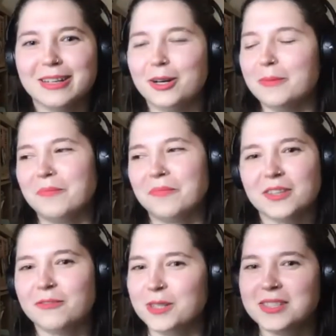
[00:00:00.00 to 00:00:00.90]
Um,
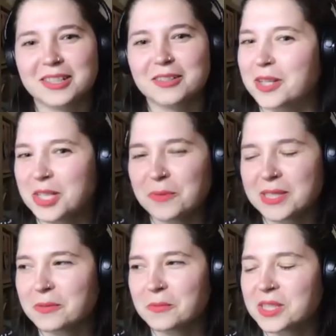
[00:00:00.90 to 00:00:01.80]
the first technology
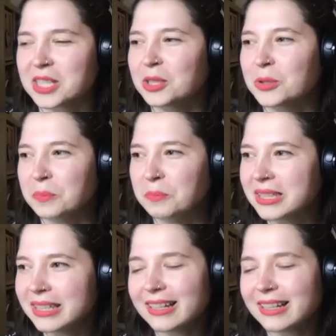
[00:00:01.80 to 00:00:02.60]
was a, was a loom,